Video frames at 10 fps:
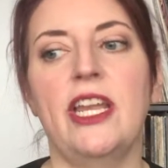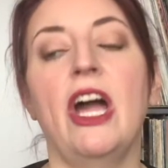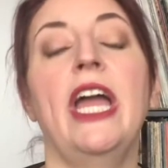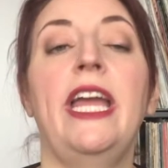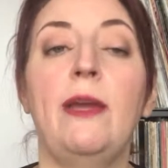Now
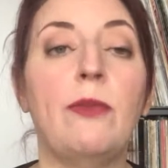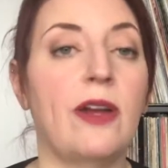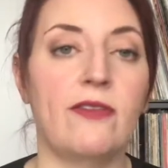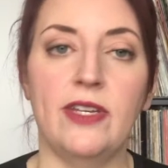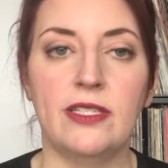I hate
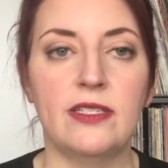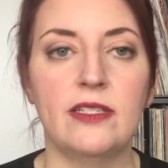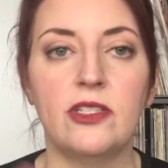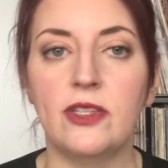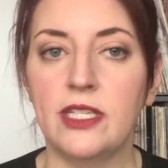breakfast,
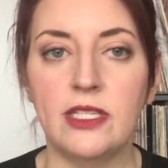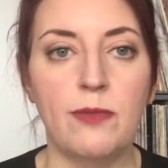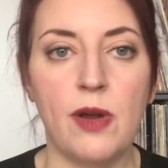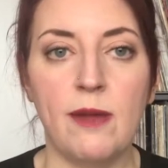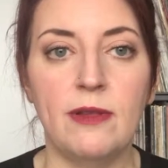so this is a
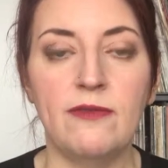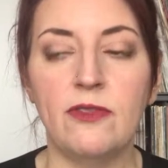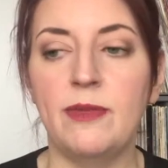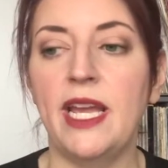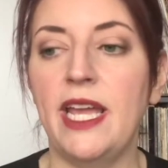problem for me.